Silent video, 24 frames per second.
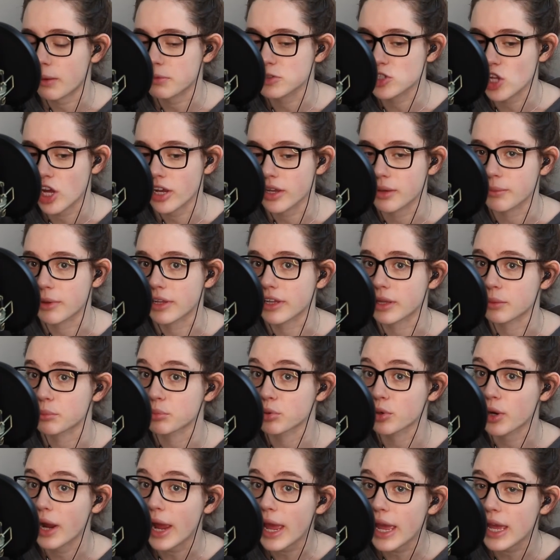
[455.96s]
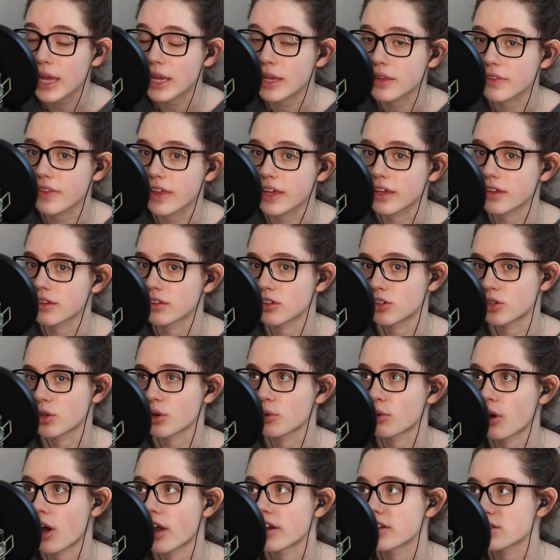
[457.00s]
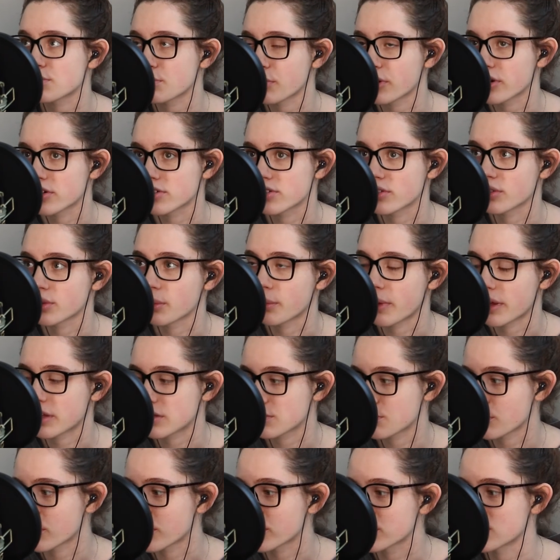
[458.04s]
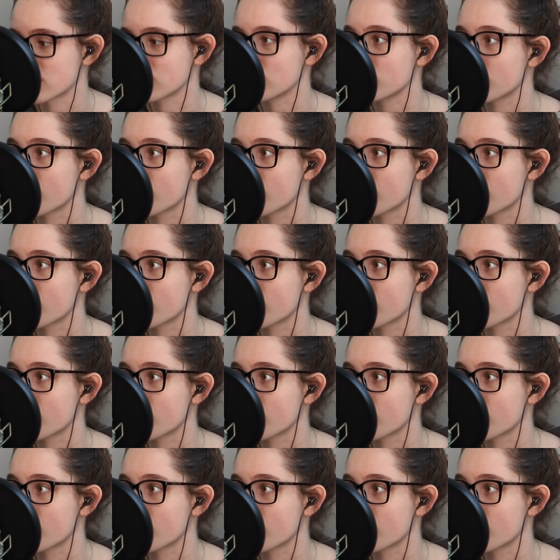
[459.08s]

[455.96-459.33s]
was talking about like praying, like, honest prayers are the best prayers that you